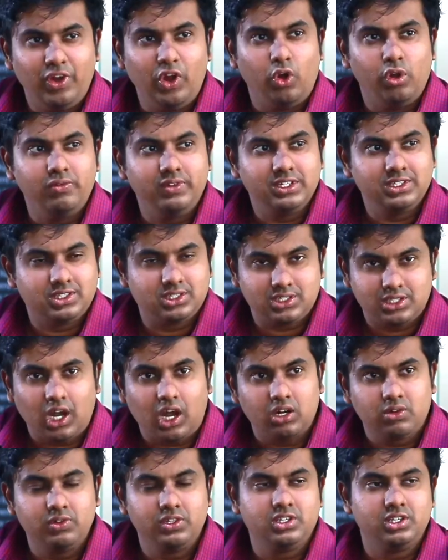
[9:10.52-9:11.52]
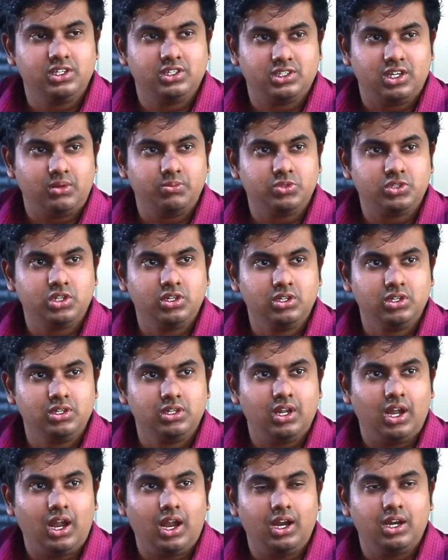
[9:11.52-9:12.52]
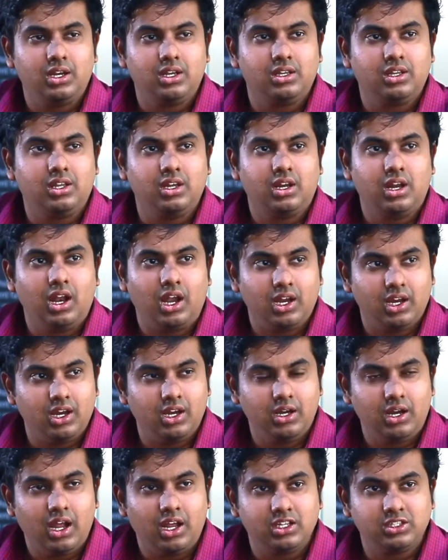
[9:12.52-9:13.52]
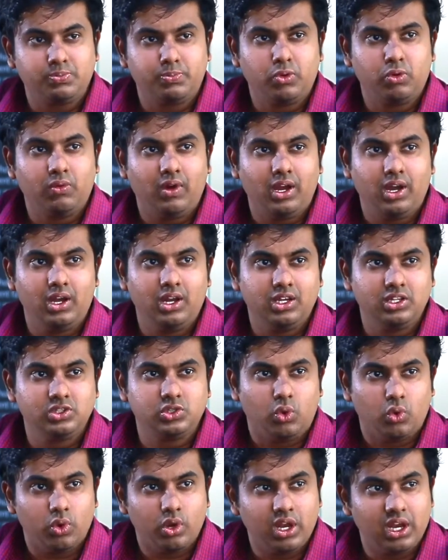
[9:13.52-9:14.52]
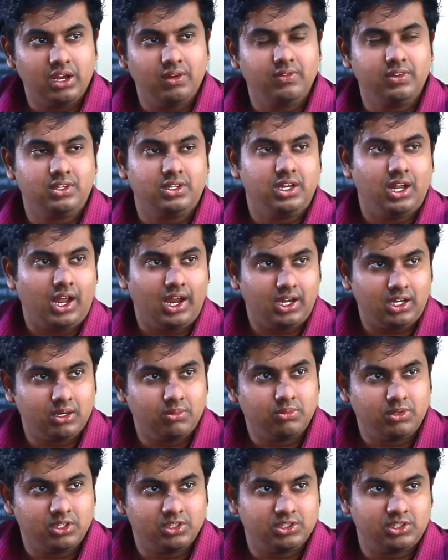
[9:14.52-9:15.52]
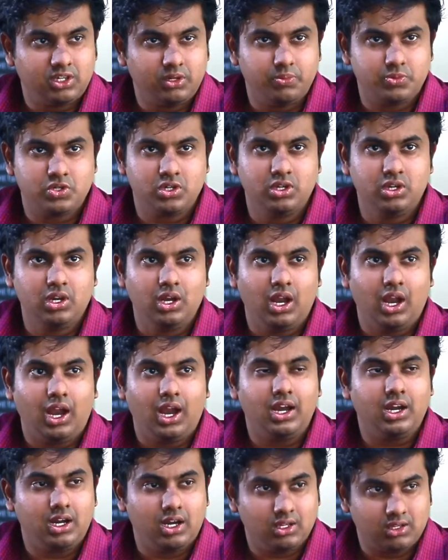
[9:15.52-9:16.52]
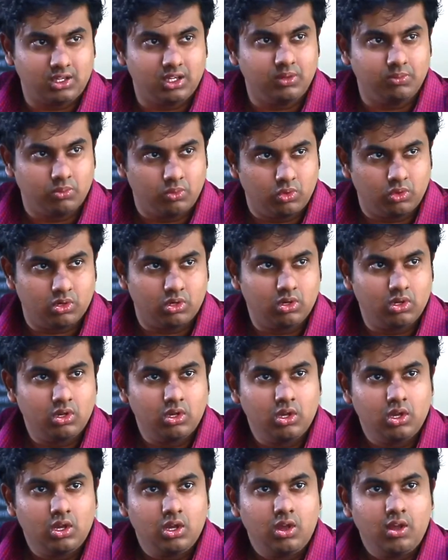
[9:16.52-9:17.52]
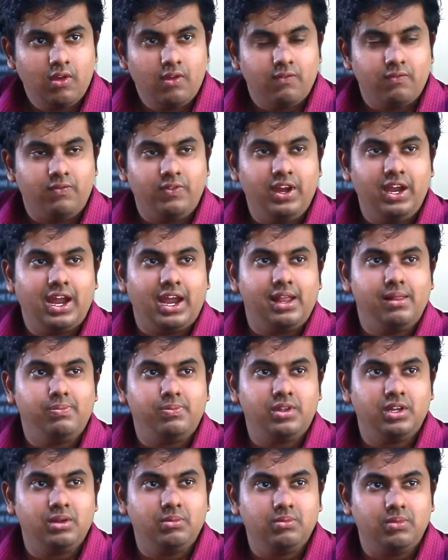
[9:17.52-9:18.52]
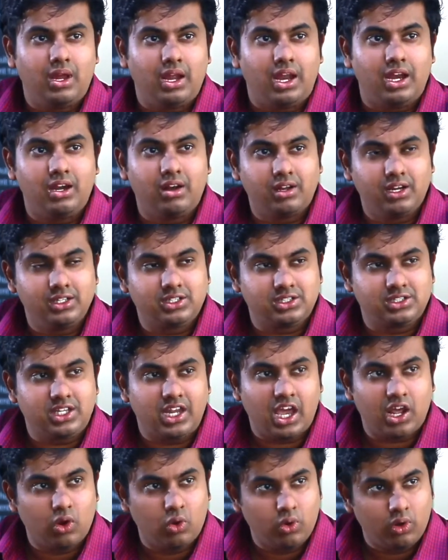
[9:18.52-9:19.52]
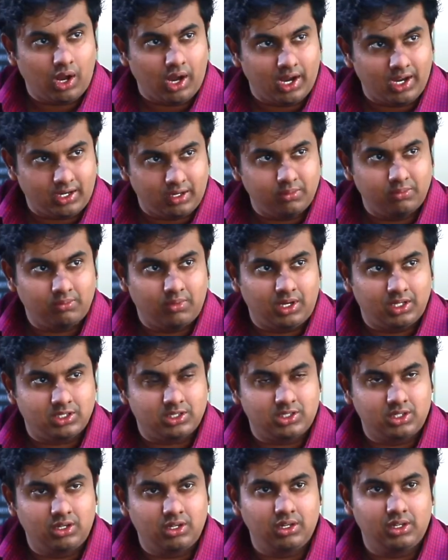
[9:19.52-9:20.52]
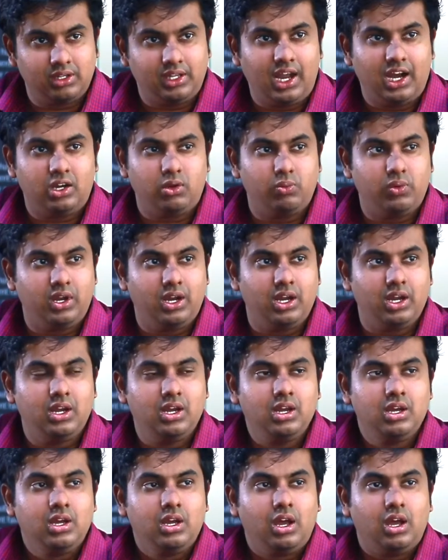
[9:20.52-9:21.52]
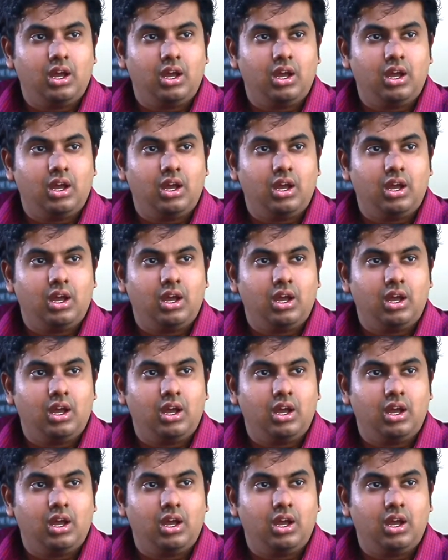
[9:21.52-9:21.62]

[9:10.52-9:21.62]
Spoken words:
We always start with the assumption that the client has provided us only with the item description and nothing more. We help them enrich their own item master. That way,